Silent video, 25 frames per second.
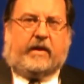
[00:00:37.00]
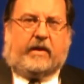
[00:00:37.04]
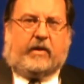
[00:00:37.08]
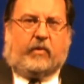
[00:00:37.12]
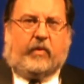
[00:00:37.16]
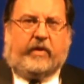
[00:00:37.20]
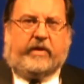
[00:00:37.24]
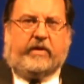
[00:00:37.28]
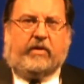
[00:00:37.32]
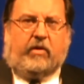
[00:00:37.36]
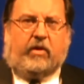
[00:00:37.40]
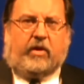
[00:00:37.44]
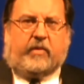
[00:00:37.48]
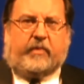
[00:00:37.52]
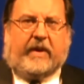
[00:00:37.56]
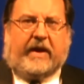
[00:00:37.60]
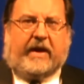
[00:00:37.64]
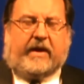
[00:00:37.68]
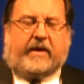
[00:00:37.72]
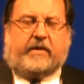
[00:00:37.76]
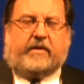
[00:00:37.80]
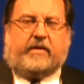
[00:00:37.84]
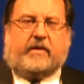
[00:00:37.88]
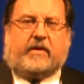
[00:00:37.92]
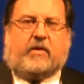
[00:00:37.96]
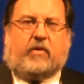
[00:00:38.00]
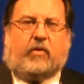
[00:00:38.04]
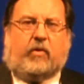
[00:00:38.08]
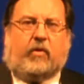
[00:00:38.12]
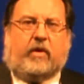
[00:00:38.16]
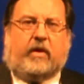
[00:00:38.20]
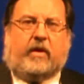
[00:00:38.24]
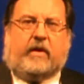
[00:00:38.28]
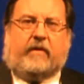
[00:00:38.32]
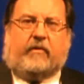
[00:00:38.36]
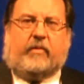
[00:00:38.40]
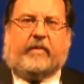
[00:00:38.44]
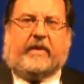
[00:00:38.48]
When you look back at the
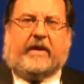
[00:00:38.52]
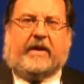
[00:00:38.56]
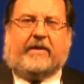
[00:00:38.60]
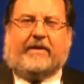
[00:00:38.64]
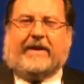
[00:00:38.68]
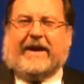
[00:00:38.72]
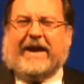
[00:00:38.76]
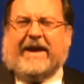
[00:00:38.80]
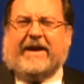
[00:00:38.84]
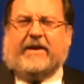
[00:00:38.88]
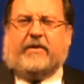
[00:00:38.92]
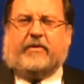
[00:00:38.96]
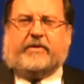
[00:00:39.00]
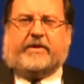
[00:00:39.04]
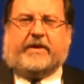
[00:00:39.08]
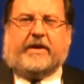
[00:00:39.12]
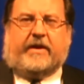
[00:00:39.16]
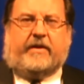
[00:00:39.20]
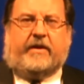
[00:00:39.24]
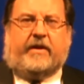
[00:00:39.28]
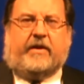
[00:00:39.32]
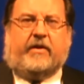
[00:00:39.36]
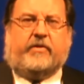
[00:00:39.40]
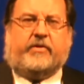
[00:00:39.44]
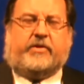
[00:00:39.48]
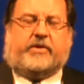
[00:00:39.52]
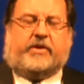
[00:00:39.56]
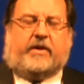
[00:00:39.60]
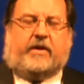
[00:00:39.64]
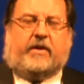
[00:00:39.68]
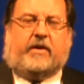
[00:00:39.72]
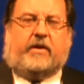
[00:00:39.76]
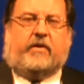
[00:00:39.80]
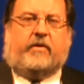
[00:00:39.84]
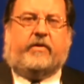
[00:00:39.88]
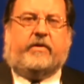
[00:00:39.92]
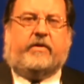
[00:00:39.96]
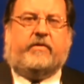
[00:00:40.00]
Court of about 8 or 10 years
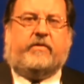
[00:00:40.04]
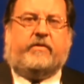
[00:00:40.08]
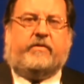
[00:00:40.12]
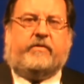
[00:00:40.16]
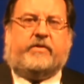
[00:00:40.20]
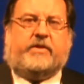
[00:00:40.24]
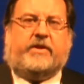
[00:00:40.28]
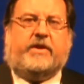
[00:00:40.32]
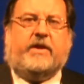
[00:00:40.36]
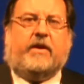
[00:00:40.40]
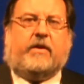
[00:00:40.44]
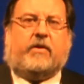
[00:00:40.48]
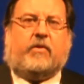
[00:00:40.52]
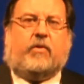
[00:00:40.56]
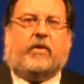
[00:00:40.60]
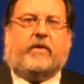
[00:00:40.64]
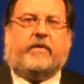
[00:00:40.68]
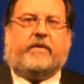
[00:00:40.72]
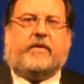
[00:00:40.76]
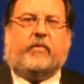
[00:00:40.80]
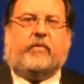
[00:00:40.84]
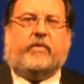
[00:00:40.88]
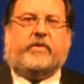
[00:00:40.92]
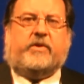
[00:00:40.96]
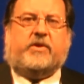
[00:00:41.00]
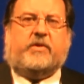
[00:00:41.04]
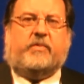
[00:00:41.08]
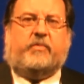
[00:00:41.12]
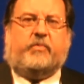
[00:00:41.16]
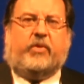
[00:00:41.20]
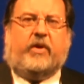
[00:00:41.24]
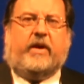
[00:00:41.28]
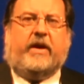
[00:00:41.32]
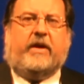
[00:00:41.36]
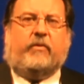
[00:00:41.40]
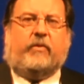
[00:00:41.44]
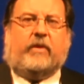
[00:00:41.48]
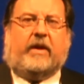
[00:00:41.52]
ago, you see a Court that was
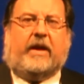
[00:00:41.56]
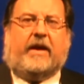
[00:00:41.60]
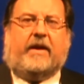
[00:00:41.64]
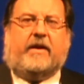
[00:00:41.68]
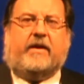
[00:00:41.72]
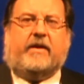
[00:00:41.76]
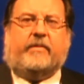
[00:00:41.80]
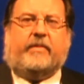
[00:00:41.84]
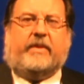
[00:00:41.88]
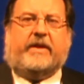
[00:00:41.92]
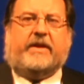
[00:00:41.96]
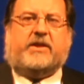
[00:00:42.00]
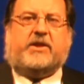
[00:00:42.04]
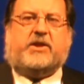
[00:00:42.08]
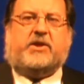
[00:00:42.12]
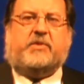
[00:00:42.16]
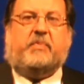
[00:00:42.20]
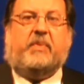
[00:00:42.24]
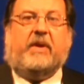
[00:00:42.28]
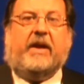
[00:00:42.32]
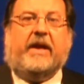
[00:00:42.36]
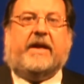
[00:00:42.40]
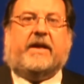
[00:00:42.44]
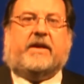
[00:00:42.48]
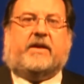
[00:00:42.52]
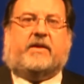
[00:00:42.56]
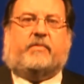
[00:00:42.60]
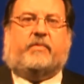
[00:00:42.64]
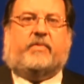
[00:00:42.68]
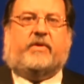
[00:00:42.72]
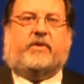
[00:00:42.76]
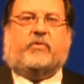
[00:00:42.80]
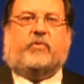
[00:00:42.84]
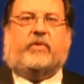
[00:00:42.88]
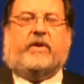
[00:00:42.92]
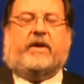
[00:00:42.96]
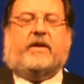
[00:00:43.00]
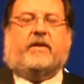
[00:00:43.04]
pretty reliably split
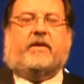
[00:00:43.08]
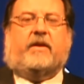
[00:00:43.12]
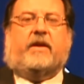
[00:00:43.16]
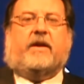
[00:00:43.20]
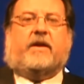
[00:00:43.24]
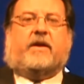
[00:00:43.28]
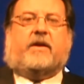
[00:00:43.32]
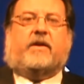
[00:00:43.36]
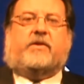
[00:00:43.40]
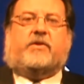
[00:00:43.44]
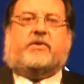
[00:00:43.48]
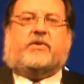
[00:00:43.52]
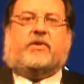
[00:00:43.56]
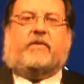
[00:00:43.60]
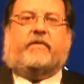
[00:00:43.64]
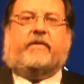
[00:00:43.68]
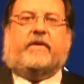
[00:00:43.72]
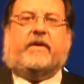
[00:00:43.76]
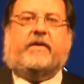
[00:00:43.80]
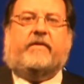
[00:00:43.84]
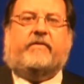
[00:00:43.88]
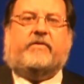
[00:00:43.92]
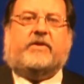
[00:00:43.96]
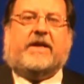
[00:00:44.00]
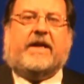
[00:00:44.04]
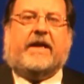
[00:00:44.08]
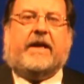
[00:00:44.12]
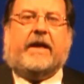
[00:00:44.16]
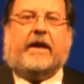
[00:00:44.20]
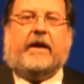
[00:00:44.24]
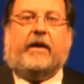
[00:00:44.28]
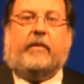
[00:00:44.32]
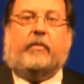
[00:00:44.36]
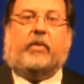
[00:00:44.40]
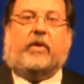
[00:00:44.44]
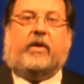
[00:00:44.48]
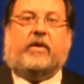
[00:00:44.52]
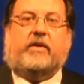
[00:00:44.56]
between the conservatives and
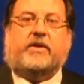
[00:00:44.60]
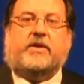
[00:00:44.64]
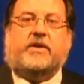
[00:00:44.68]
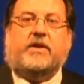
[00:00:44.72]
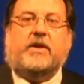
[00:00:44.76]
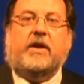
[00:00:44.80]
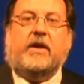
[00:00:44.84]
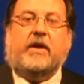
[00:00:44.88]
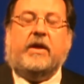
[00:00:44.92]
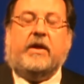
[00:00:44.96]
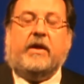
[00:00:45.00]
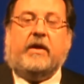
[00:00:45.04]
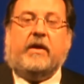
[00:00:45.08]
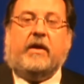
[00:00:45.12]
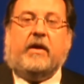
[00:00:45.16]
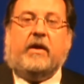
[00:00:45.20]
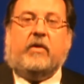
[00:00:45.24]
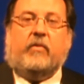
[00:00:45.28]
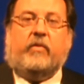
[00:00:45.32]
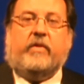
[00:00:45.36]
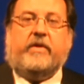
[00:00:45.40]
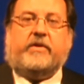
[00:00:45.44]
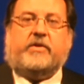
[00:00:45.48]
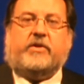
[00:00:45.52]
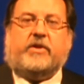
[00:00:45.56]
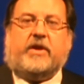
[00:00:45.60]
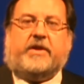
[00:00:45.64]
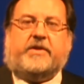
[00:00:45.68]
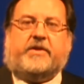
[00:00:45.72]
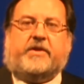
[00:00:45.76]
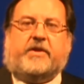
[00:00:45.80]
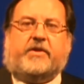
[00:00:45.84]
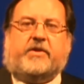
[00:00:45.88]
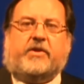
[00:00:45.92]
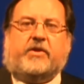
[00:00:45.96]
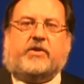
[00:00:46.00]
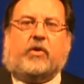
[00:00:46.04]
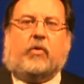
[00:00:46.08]
liberals, with
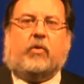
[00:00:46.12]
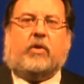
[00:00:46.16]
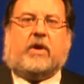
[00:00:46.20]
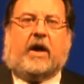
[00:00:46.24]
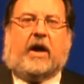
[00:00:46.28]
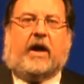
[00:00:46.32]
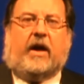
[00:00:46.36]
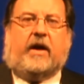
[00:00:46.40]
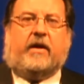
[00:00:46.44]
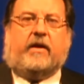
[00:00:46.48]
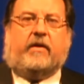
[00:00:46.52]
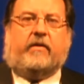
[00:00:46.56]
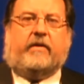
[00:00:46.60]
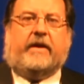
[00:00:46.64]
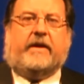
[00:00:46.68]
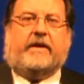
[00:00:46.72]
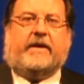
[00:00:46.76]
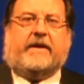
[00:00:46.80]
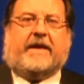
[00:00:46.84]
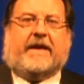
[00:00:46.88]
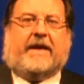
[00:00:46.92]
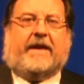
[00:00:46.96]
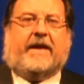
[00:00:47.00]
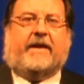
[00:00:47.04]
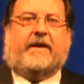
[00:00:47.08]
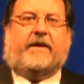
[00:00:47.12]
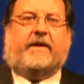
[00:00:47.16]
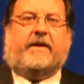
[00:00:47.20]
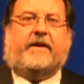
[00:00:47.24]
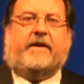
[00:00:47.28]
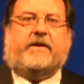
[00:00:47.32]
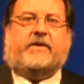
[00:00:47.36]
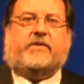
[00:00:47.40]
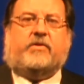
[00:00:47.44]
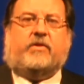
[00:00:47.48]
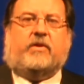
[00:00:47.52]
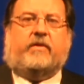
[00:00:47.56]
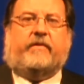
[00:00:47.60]
Justices O'Connor and
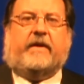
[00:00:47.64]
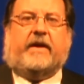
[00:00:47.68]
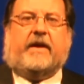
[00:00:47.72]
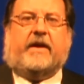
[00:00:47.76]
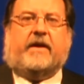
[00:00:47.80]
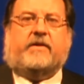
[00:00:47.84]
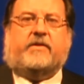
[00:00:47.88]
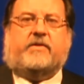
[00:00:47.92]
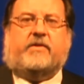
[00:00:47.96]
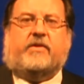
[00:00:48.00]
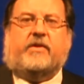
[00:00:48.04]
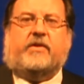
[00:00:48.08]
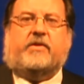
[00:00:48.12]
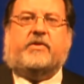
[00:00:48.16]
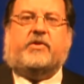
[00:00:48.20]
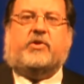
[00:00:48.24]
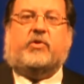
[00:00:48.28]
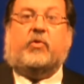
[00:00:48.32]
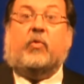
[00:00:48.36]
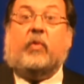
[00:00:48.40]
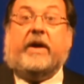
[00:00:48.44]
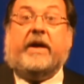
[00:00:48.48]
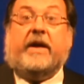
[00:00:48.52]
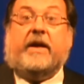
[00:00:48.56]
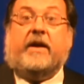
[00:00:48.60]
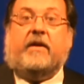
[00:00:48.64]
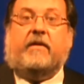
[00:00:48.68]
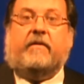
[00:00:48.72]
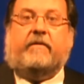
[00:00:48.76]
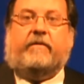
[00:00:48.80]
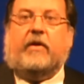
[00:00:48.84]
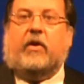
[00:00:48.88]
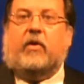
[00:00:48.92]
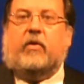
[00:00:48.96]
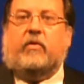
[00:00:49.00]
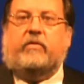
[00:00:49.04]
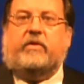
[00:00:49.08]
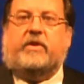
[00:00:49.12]
Kennedy serving as the swing
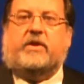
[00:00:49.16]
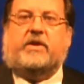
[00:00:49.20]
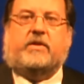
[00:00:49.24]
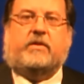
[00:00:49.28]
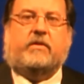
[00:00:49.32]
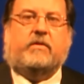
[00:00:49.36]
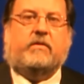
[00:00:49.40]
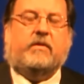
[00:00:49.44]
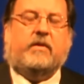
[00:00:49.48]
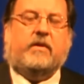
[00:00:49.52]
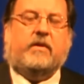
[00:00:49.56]
votes.